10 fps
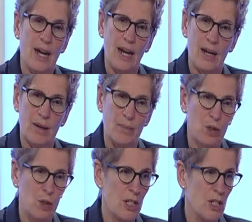um,
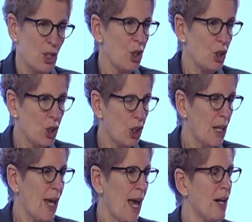who is
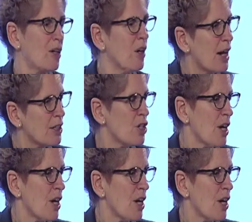looking at not